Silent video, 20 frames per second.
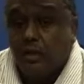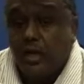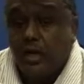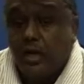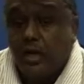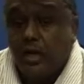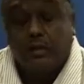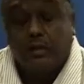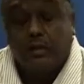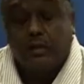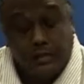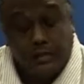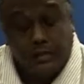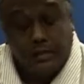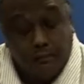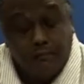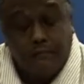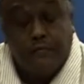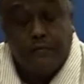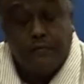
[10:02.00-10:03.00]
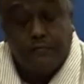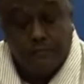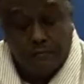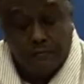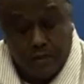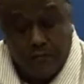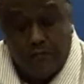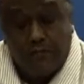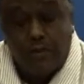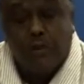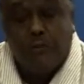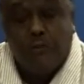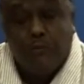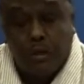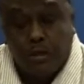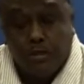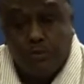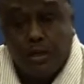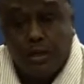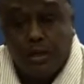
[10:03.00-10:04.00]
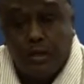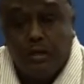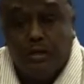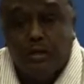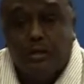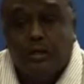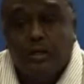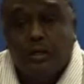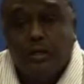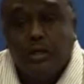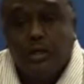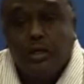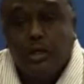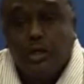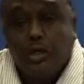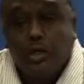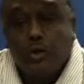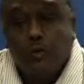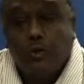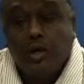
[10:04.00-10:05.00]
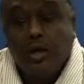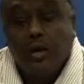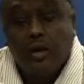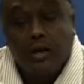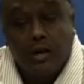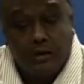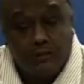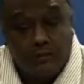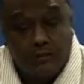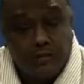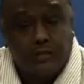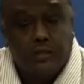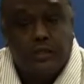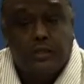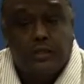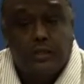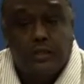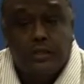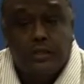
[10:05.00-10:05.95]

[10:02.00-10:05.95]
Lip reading: and are still living in Bahrain, we uncovered